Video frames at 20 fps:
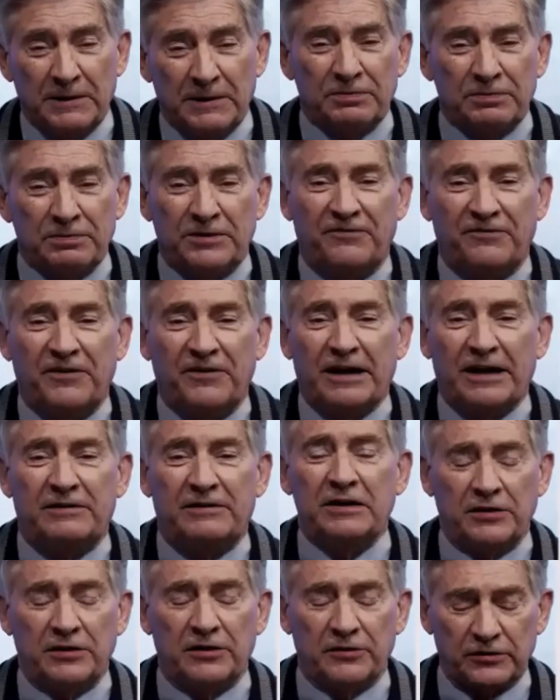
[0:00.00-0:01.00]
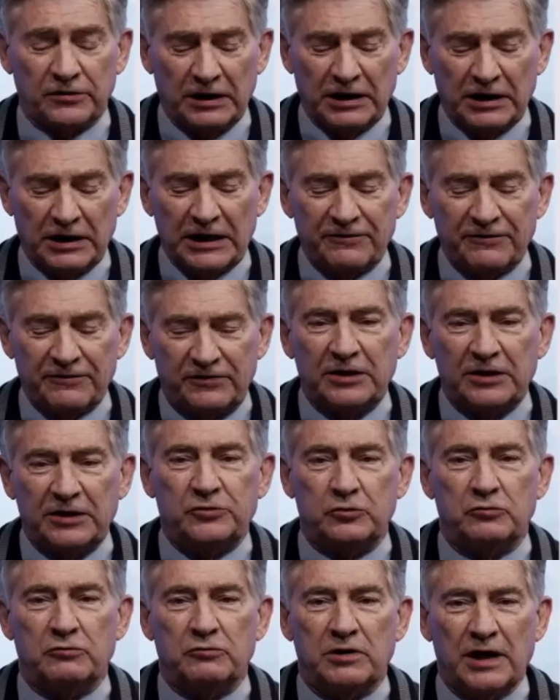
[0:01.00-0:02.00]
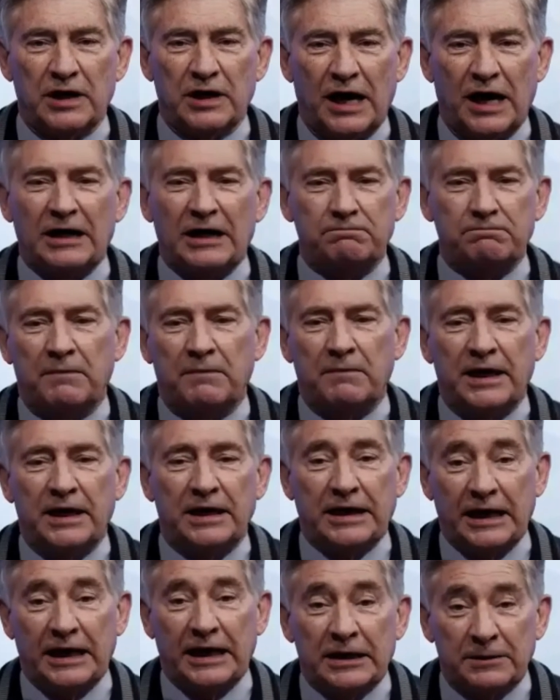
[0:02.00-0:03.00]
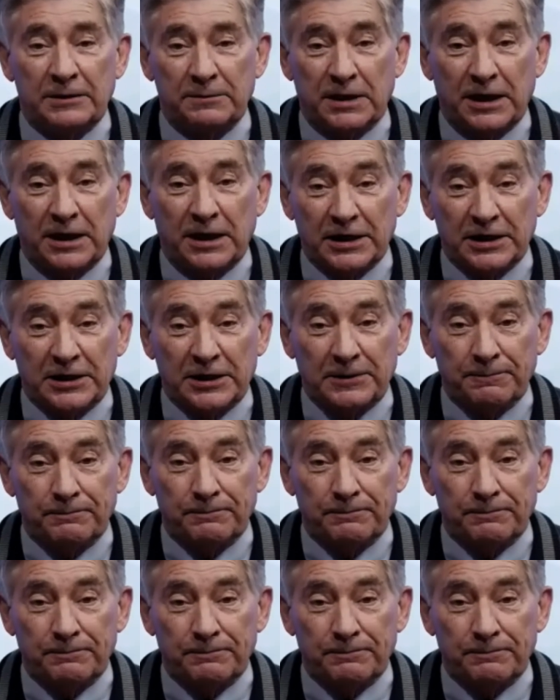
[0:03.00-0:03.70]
The fact is, if they do not make antibody,